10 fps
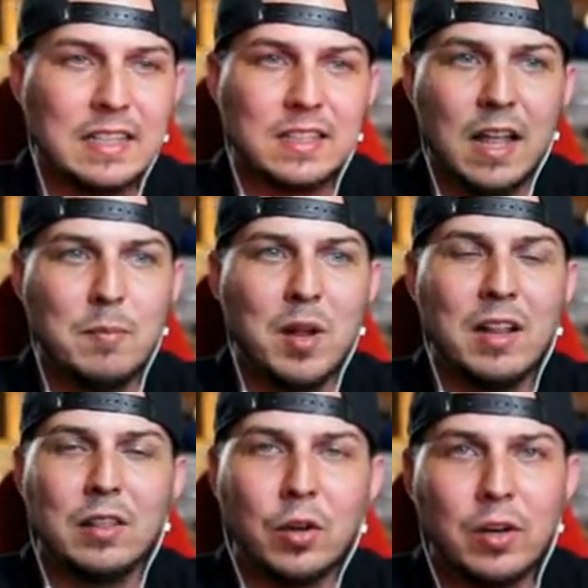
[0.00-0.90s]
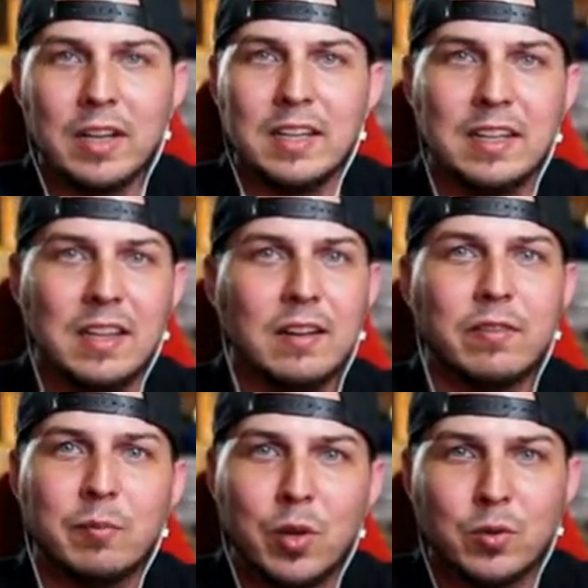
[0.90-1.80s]
I'm not learning anything
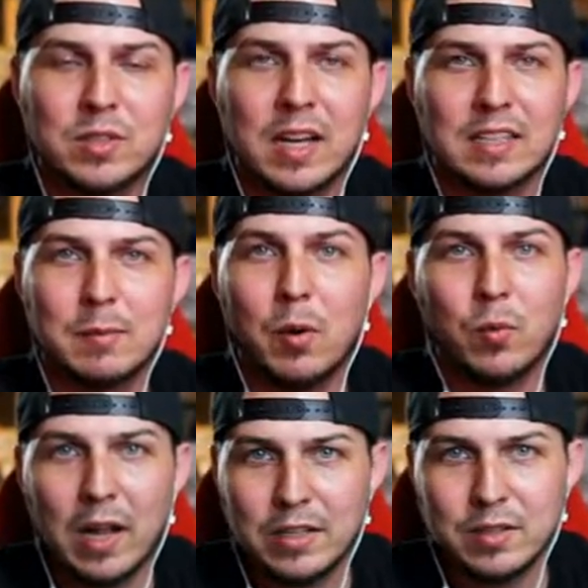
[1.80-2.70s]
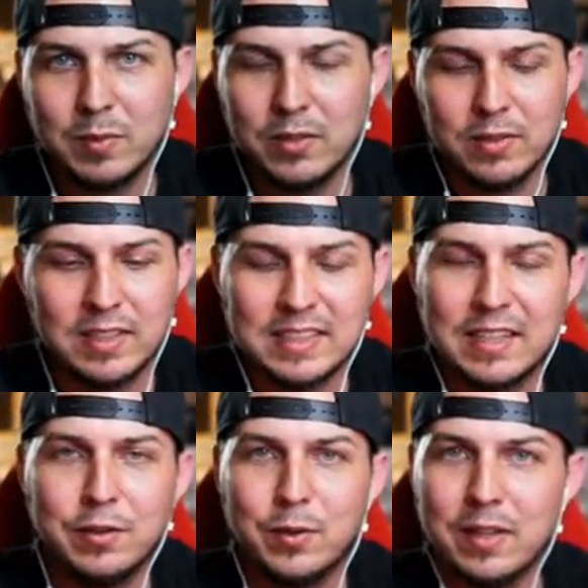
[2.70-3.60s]
from those guys about what I should be doing, because they're
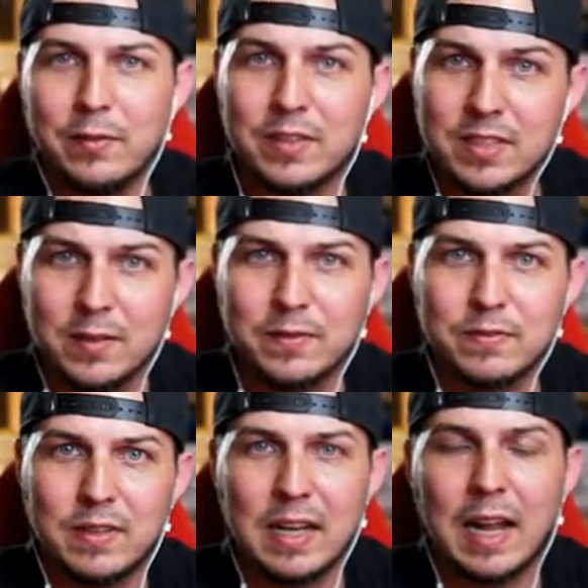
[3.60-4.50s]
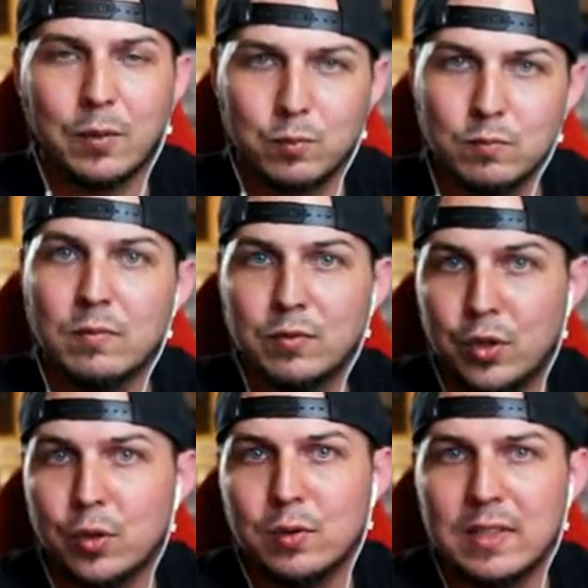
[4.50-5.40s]
doing different stuff than I
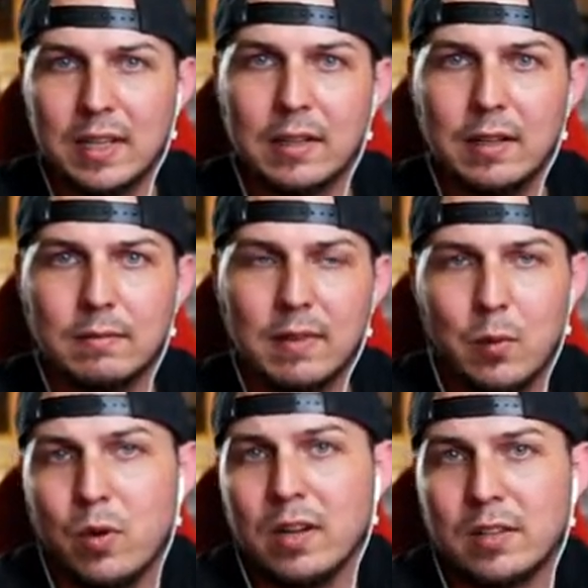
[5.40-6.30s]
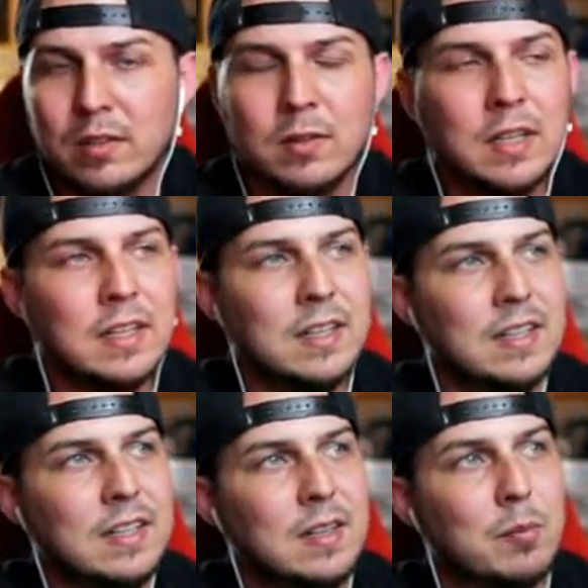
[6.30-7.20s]
do and that I want to do.
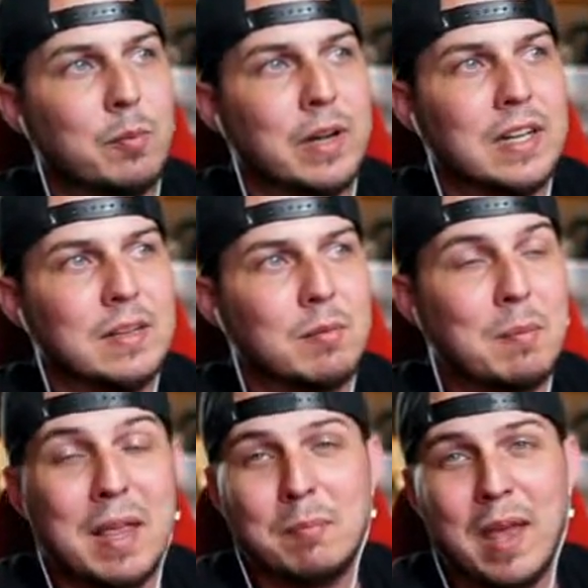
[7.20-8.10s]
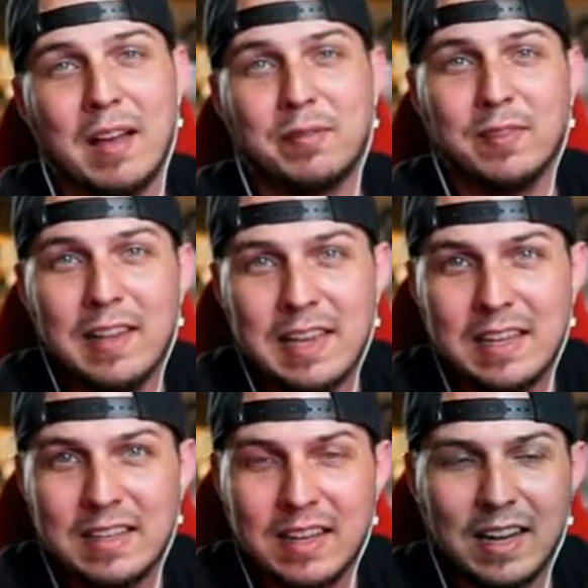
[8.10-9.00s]
But my man Pat
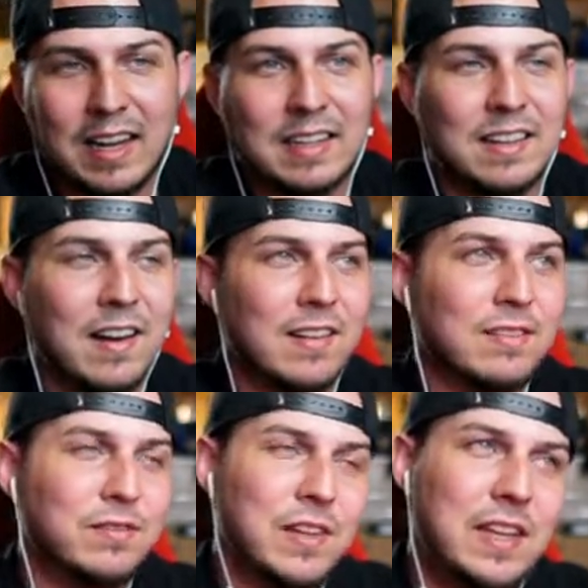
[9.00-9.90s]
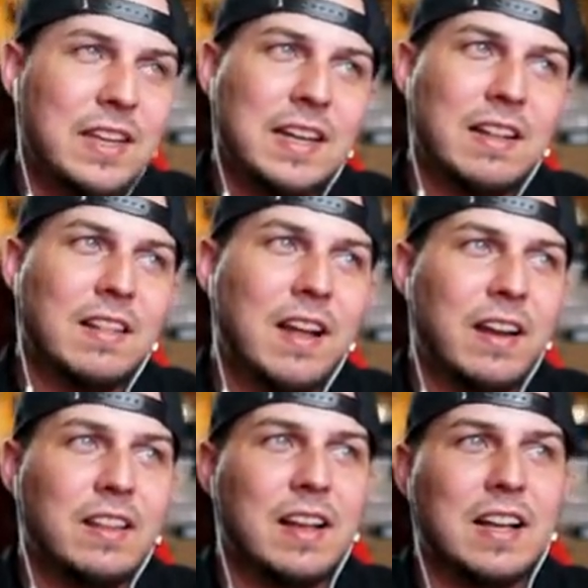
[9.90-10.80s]
Flynn and Gary V and a lot
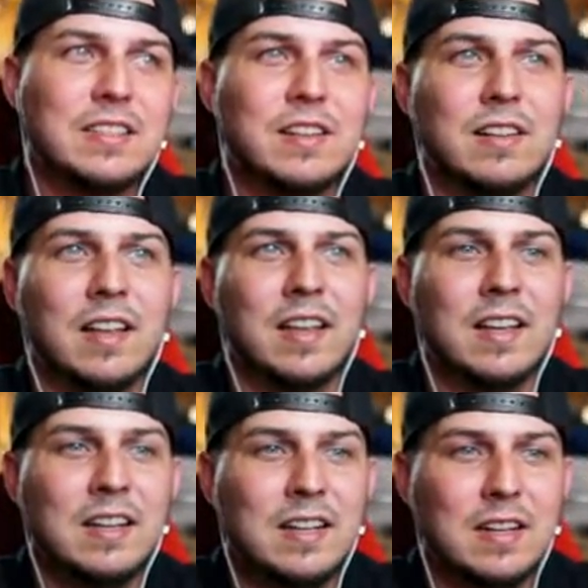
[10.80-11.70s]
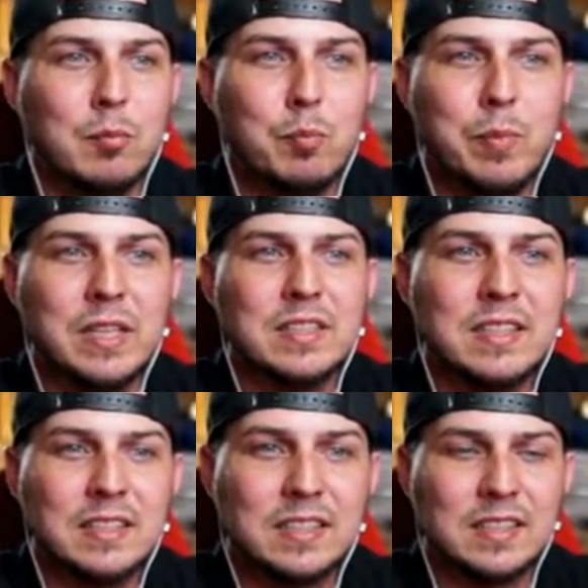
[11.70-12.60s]
of the guys that are like
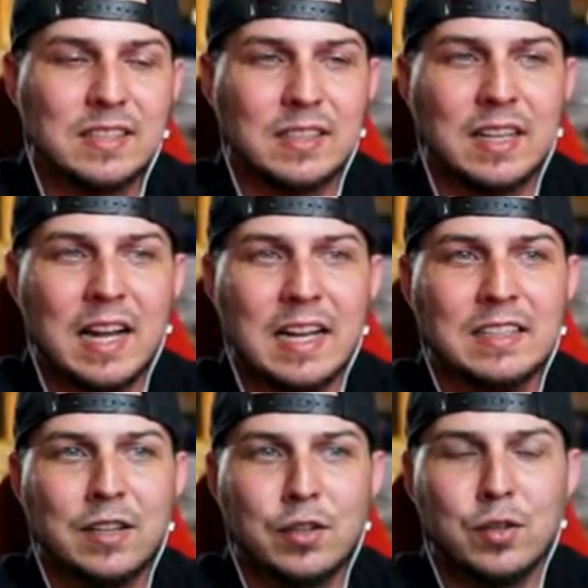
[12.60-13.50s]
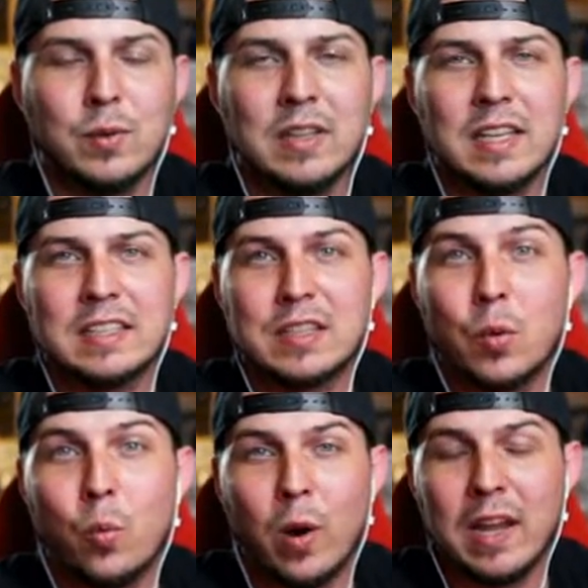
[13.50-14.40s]
business guys that are doing things the
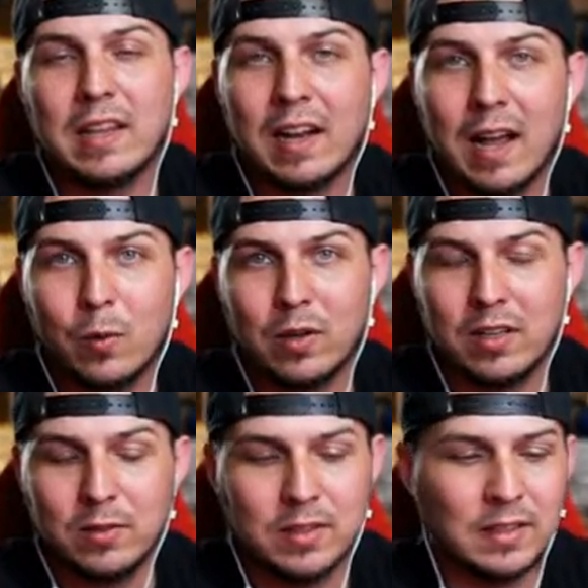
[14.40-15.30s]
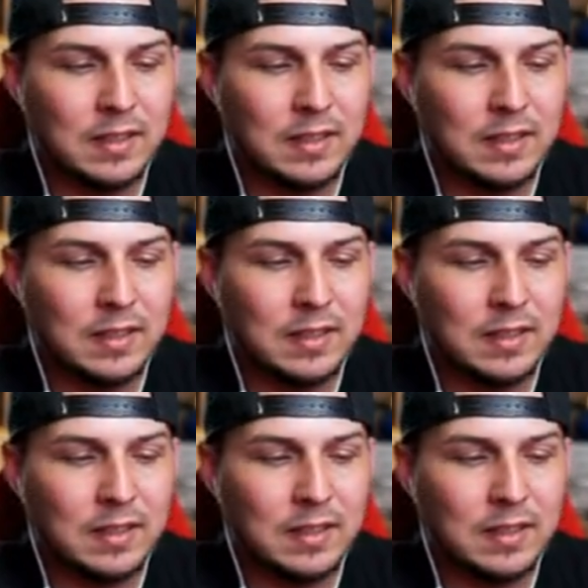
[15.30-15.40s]
way that I want to do it.